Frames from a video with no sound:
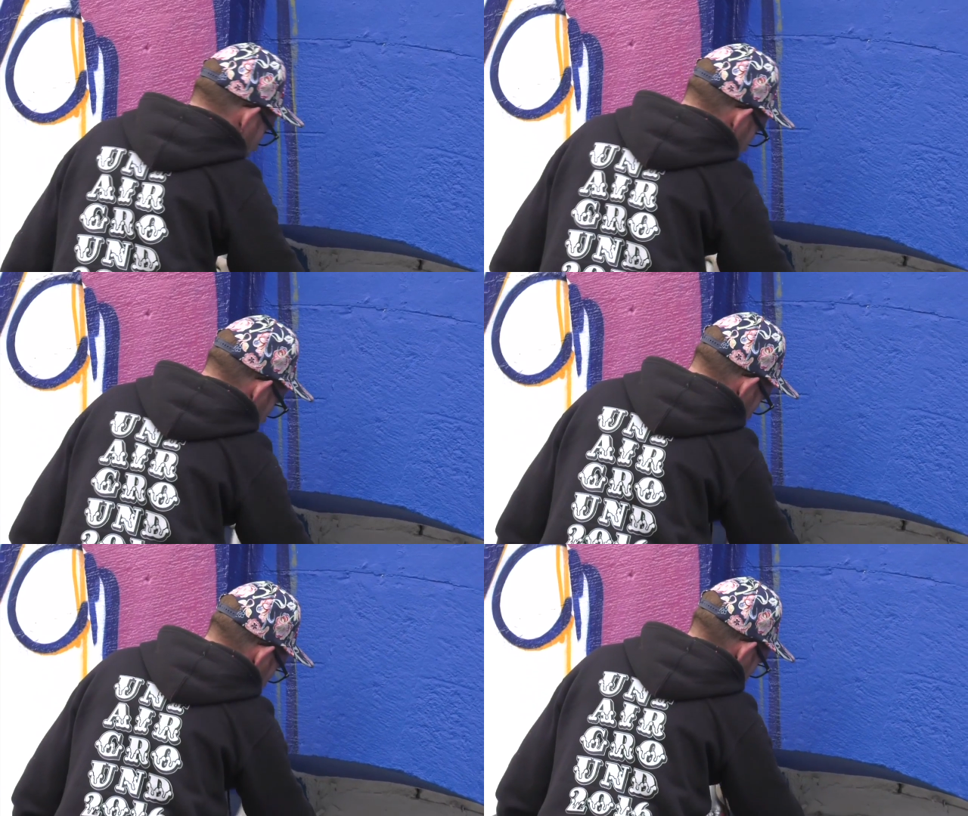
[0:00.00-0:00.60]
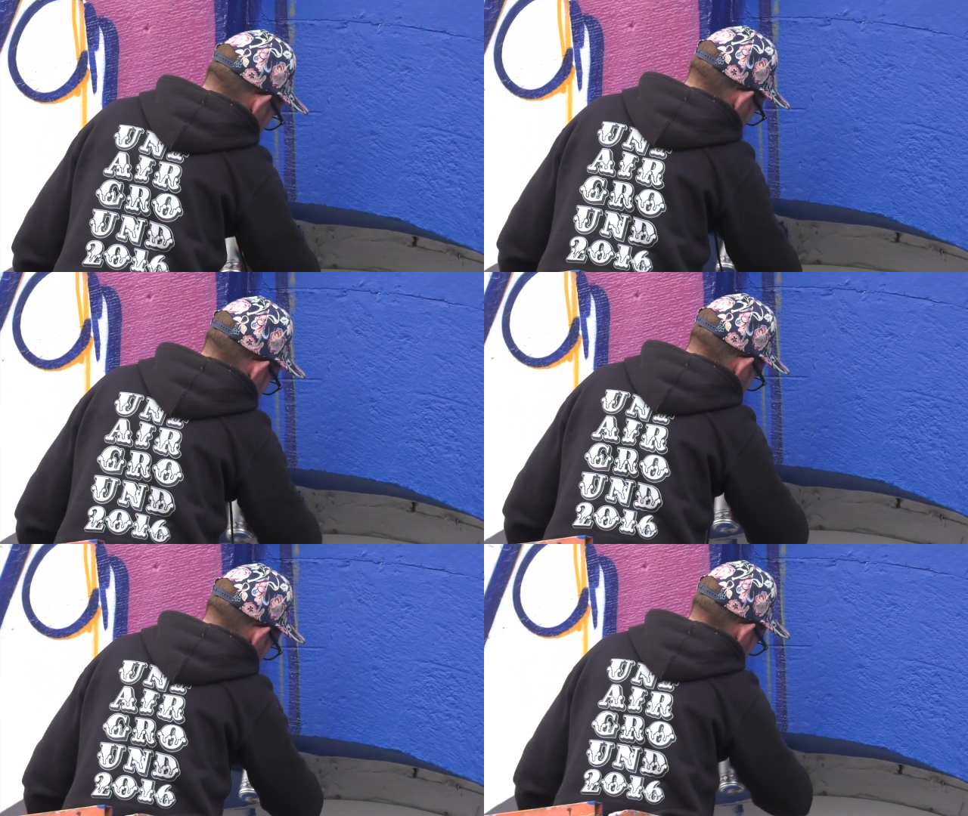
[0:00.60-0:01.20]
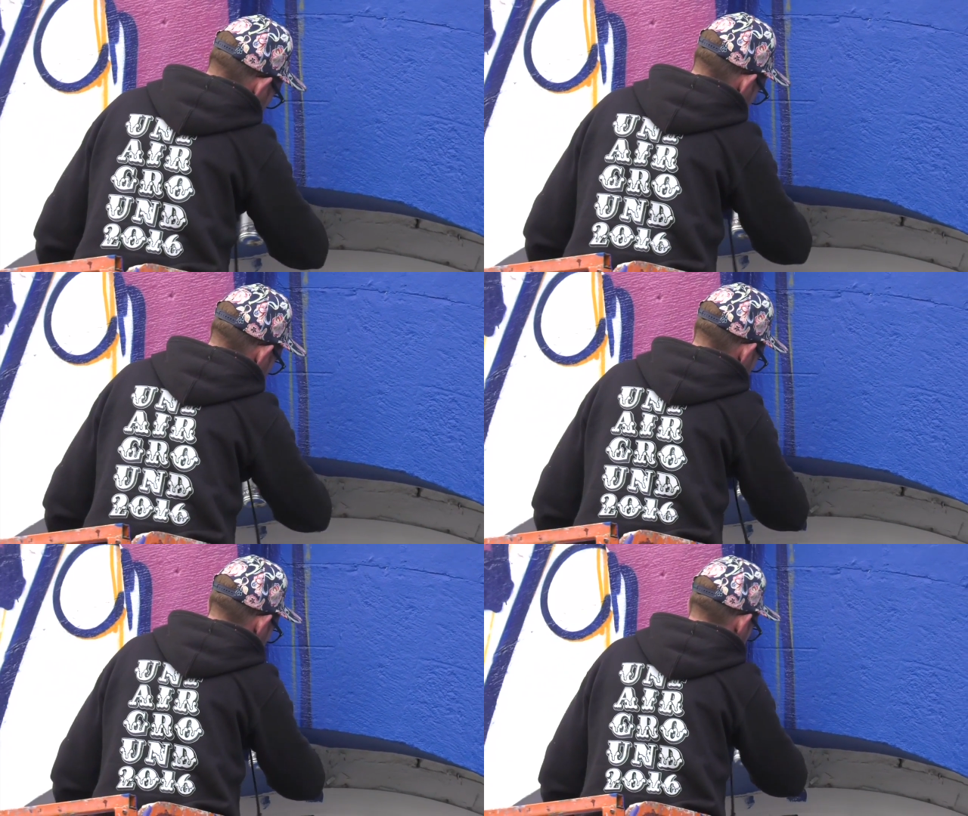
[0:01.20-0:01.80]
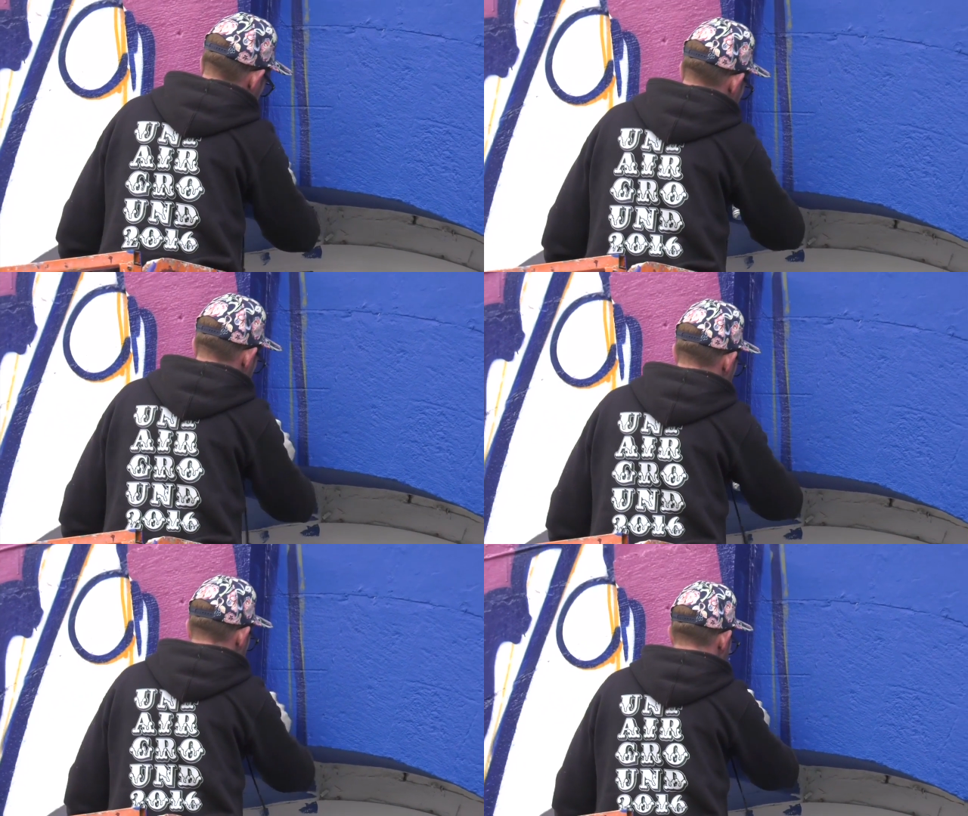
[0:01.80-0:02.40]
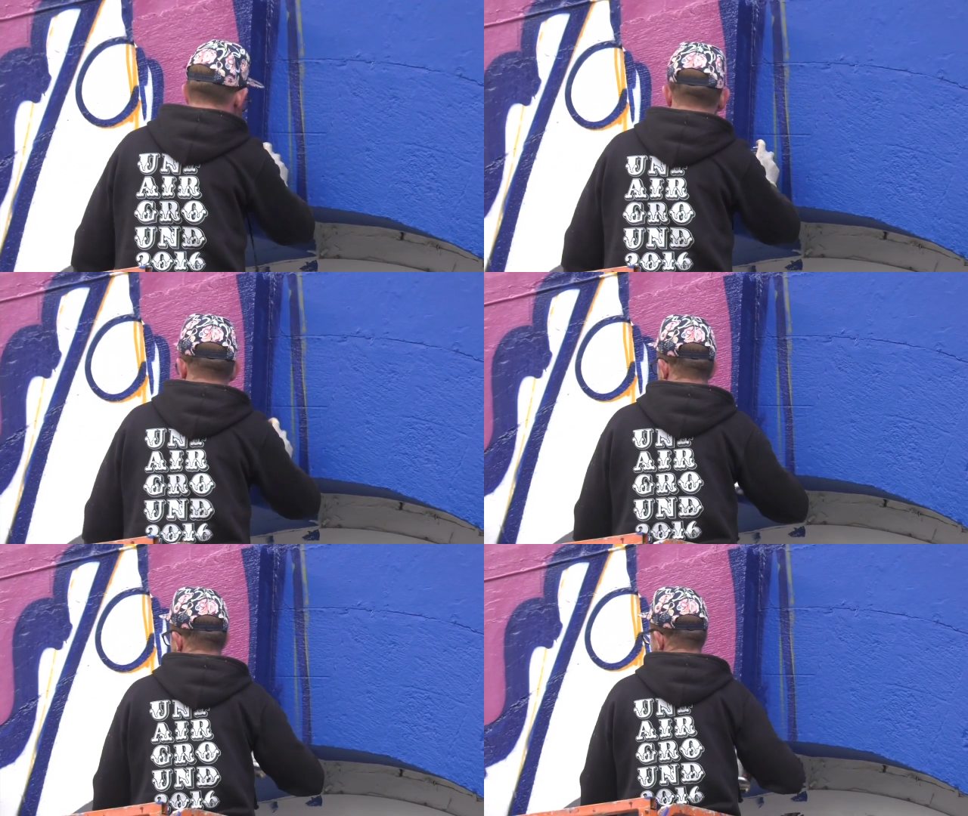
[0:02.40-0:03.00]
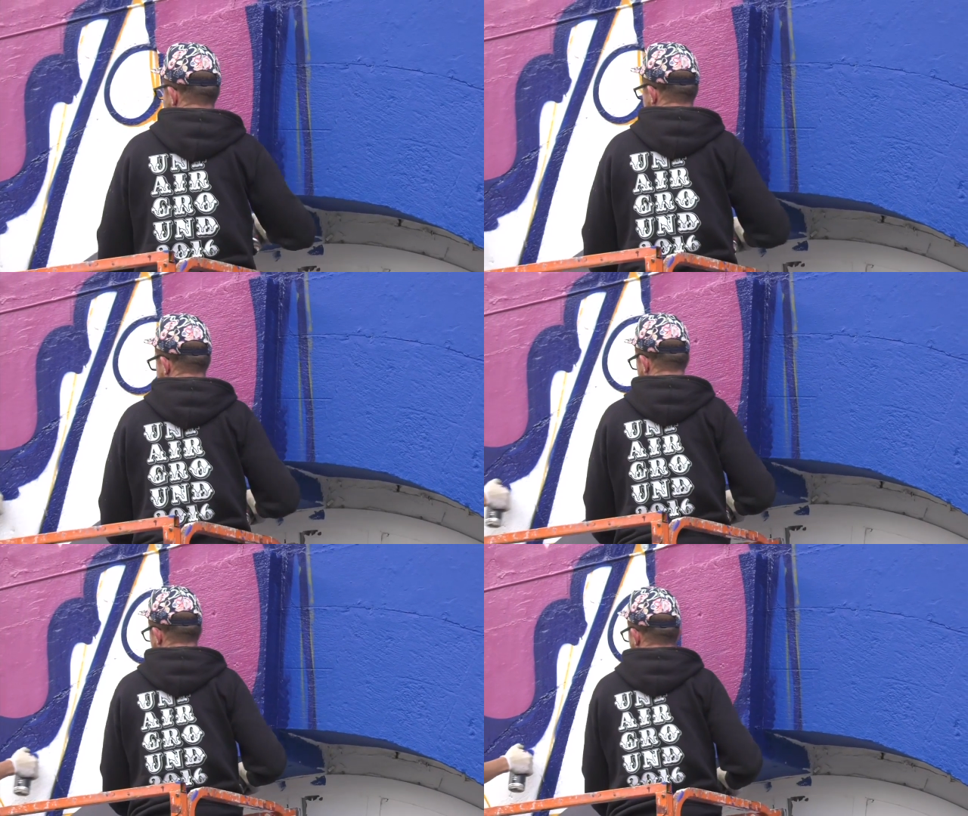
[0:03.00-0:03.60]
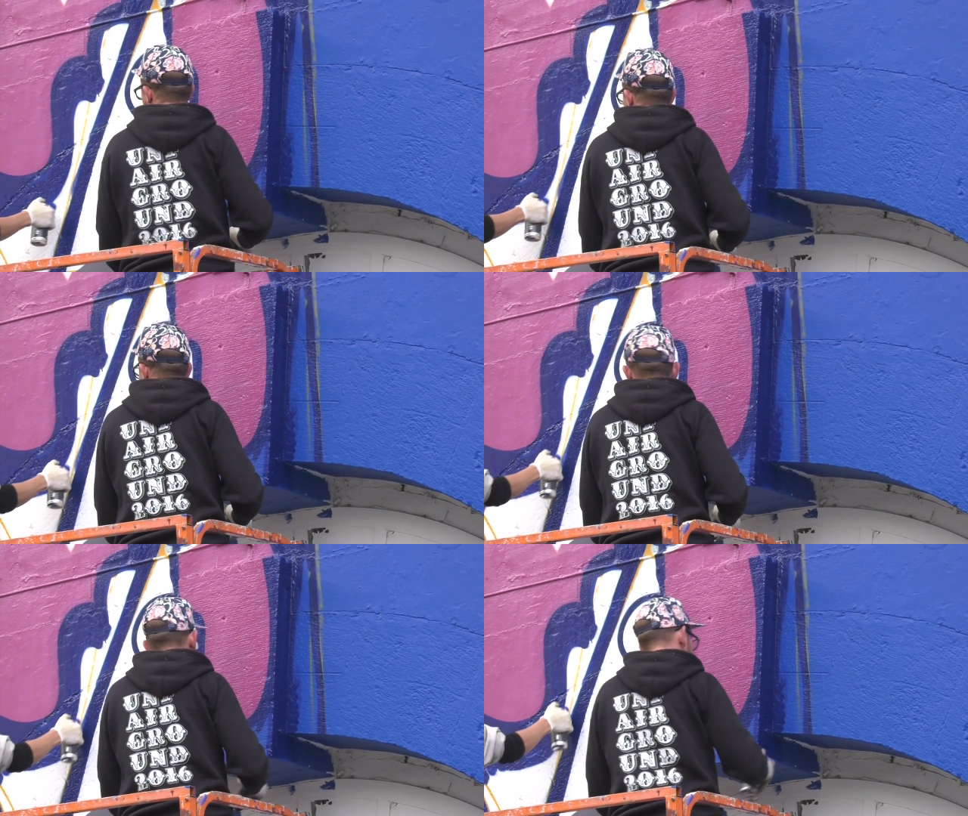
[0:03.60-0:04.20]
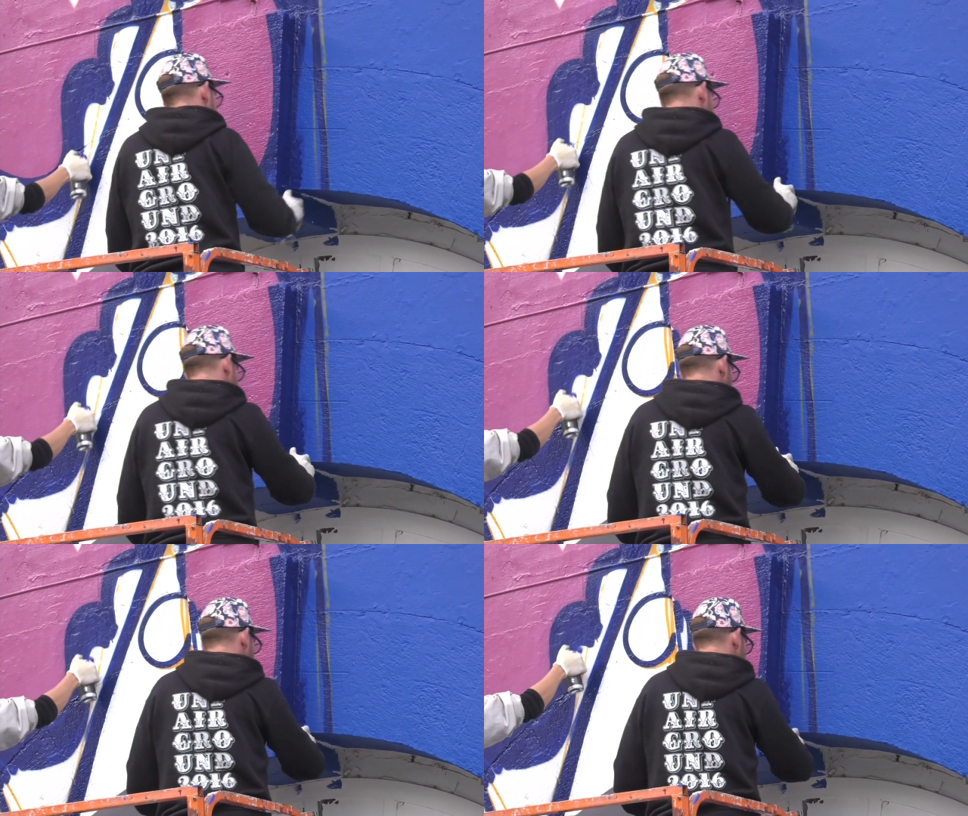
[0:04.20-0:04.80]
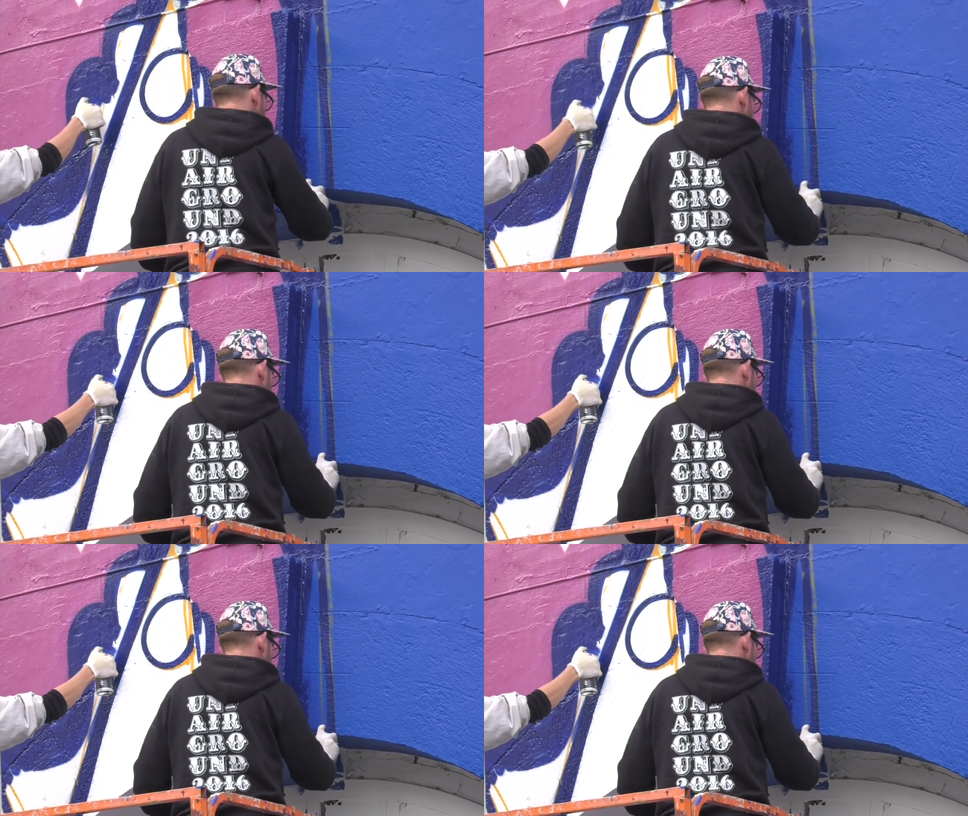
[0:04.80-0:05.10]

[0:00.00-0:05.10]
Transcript: (no speaker visible)